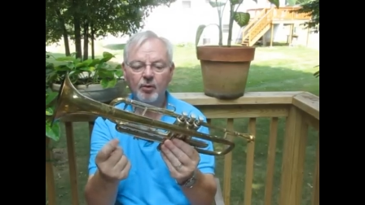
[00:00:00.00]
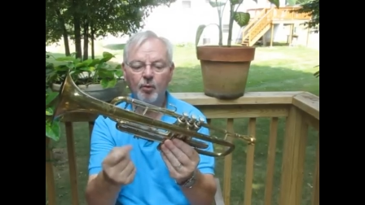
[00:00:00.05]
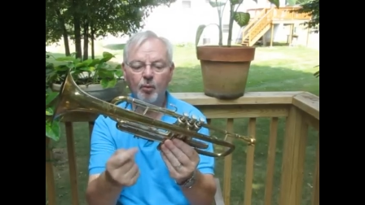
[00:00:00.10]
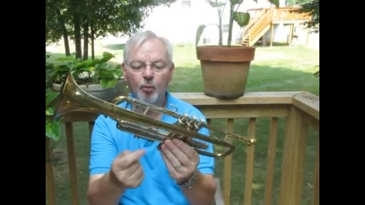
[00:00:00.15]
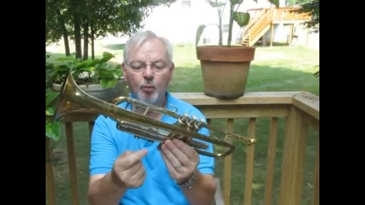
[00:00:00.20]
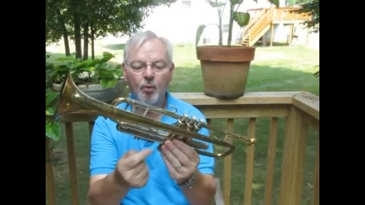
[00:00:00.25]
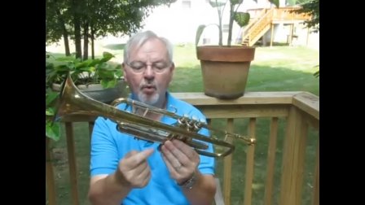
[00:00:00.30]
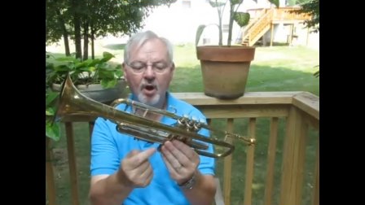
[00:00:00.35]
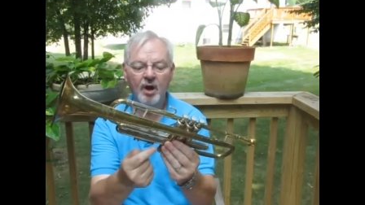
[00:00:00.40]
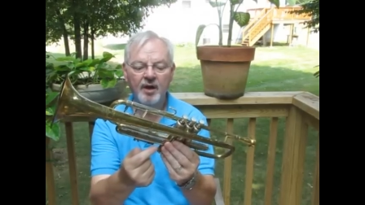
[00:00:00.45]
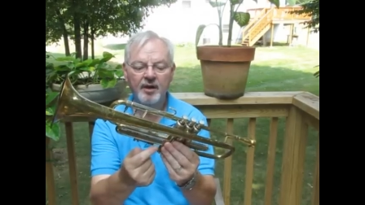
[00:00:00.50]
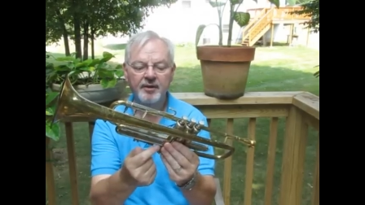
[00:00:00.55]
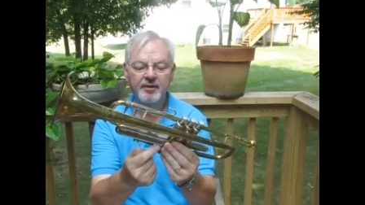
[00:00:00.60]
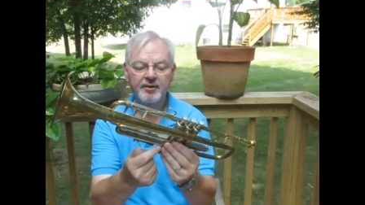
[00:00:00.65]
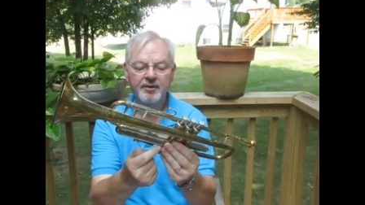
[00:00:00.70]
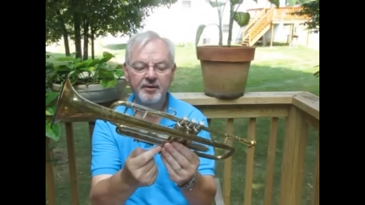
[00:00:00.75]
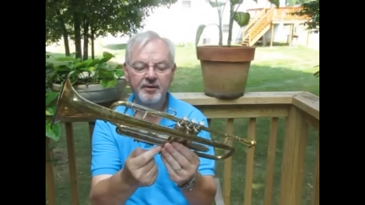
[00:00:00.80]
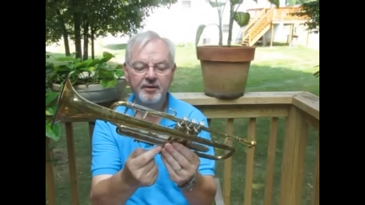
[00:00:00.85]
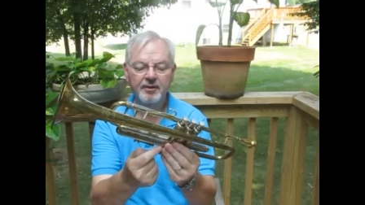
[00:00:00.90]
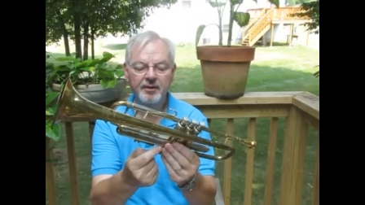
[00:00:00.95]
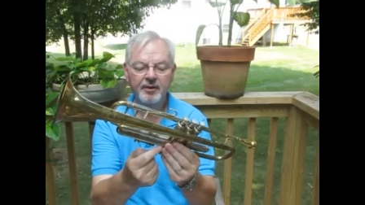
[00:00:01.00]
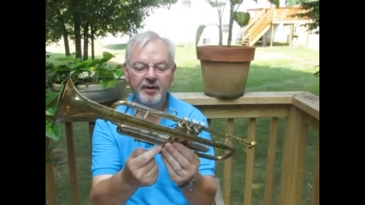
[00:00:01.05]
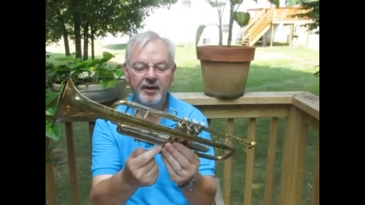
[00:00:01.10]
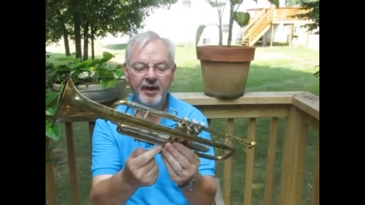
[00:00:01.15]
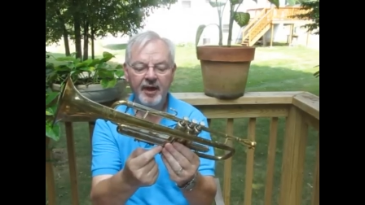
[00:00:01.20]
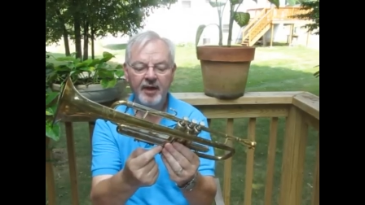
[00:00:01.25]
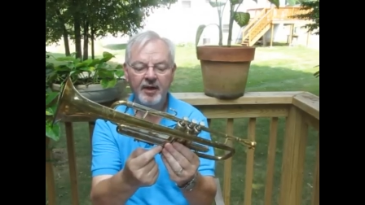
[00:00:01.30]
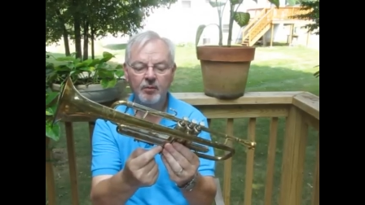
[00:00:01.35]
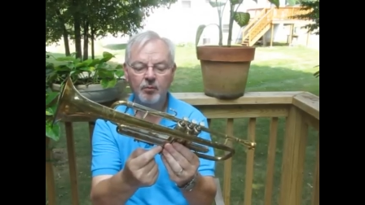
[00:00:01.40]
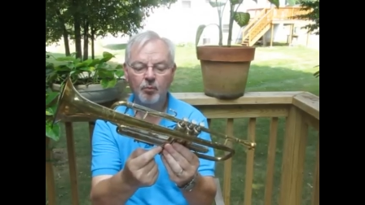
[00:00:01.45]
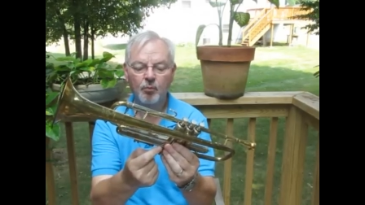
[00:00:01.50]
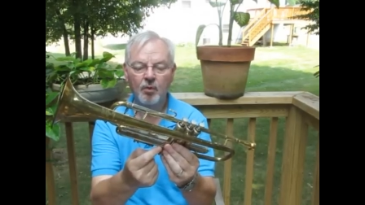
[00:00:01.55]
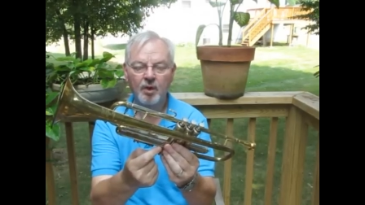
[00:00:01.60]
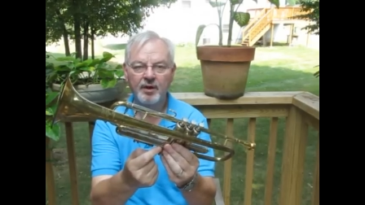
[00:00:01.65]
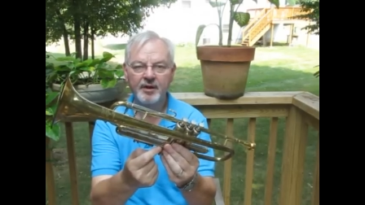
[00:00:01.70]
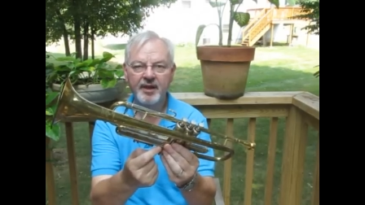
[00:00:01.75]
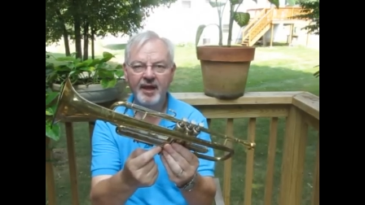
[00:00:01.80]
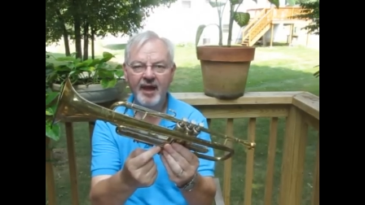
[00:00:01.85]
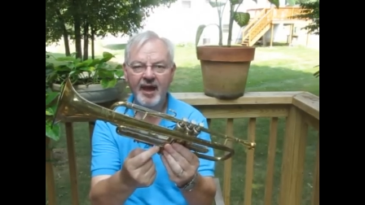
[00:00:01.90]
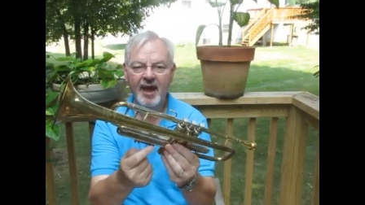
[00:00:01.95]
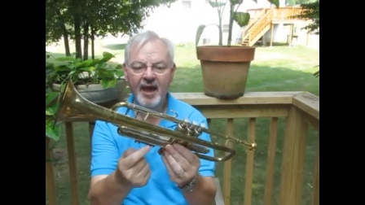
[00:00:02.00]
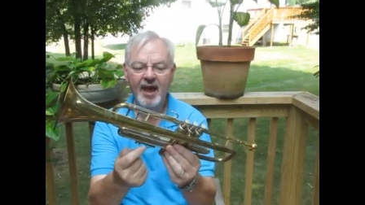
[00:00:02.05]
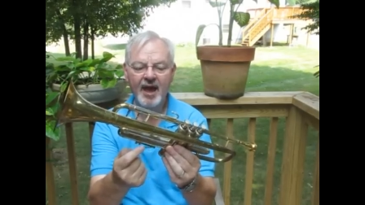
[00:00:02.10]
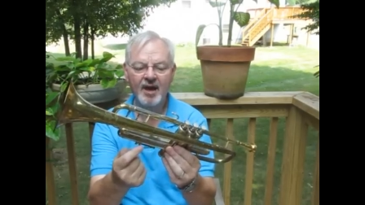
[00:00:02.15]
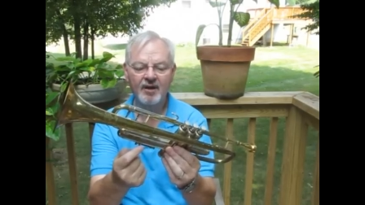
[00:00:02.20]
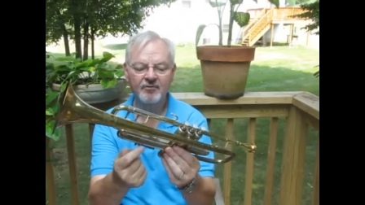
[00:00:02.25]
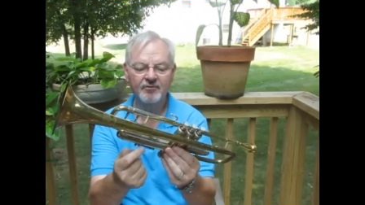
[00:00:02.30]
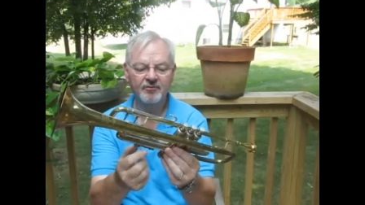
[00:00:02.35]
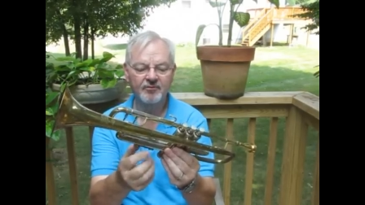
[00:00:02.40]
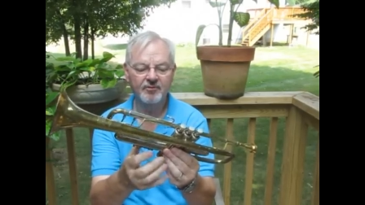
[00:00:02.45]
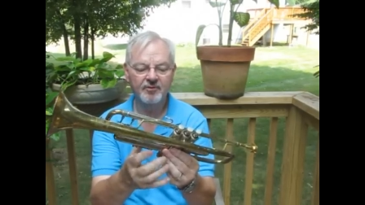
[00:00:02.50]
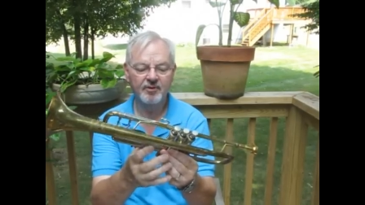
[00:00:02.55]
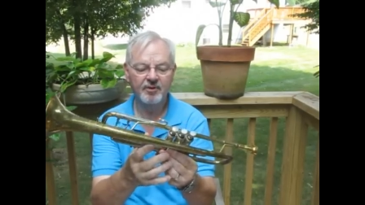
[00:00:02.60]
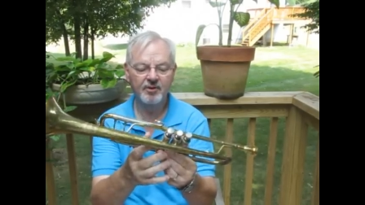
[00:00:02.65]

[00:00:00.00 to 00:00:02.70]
1 1/2